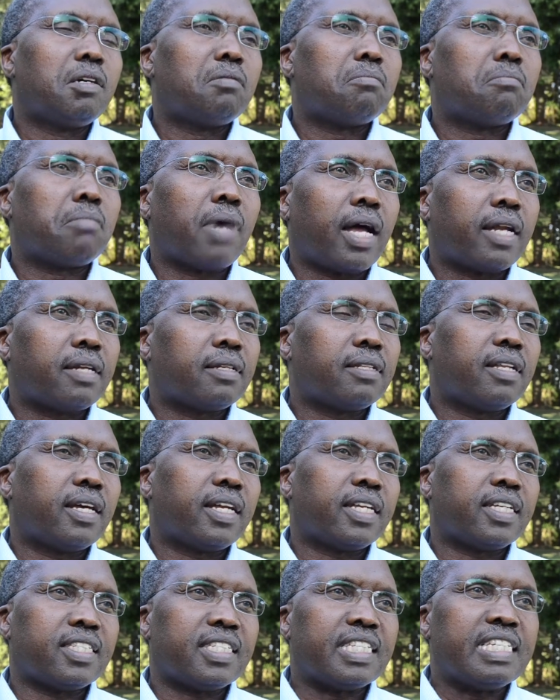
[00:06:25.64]
but
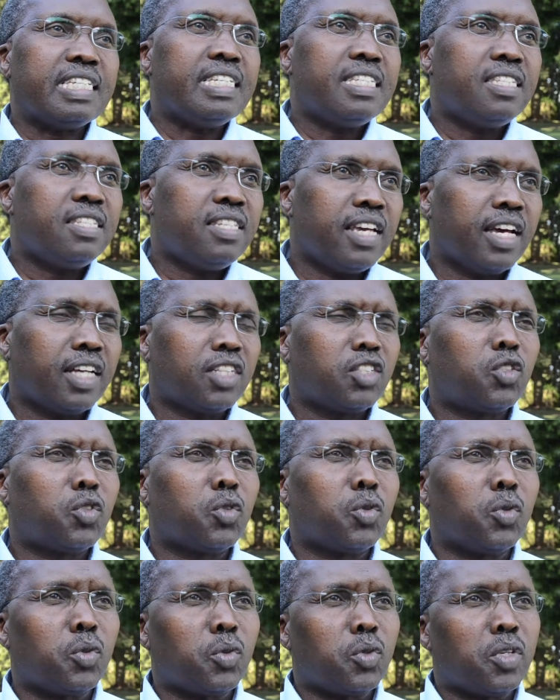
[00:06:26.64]
that is easier
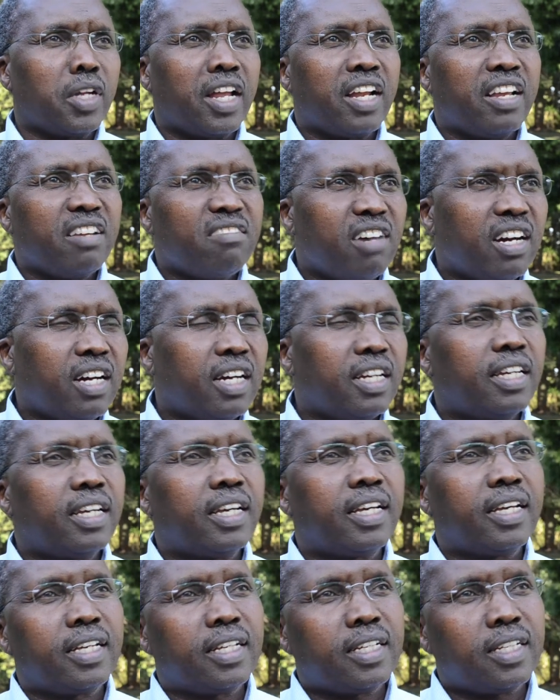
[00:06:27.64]
to deliver
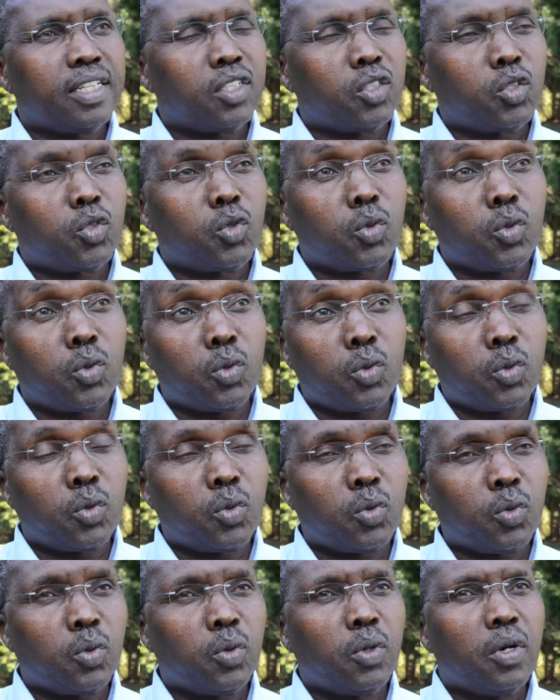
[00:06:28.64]
and to
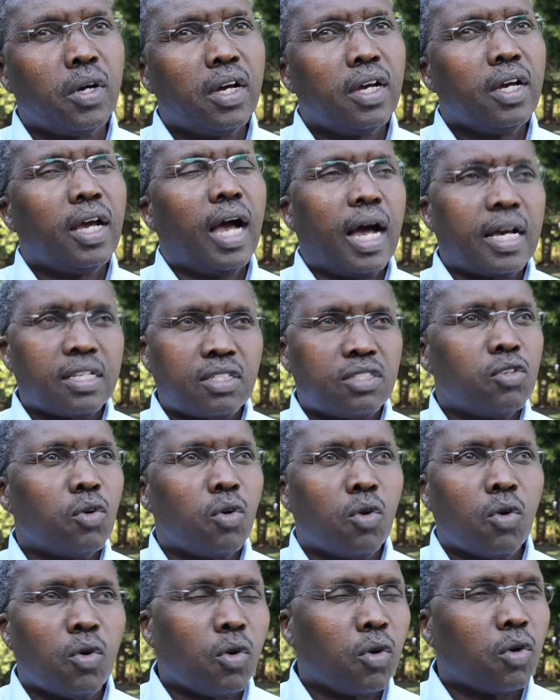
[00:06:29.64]
has
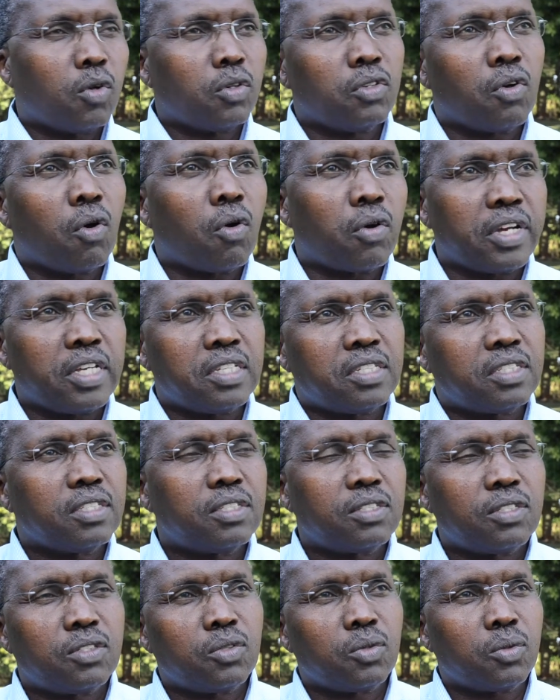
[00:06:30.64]
no
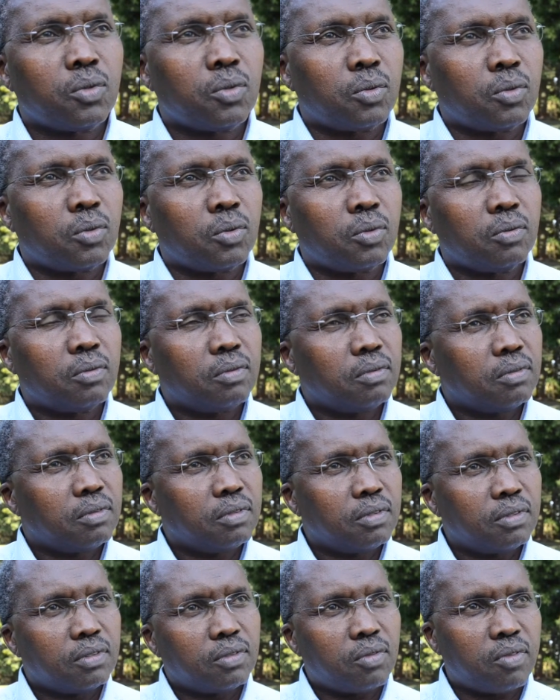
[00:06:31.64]
risks to
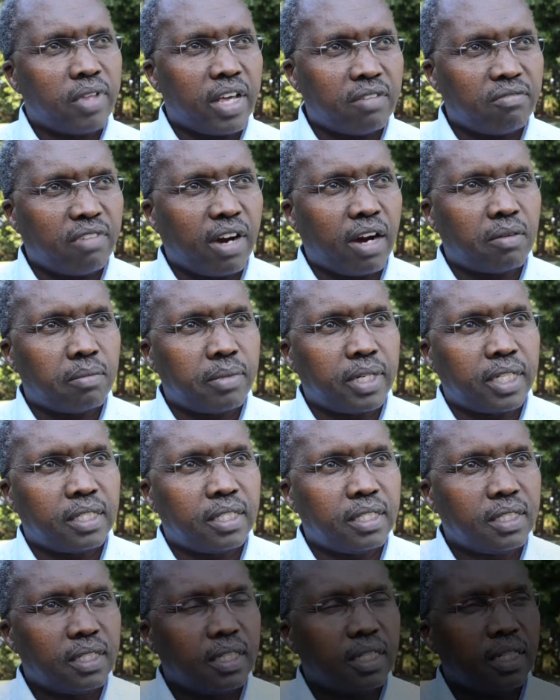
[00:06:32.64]
the environment.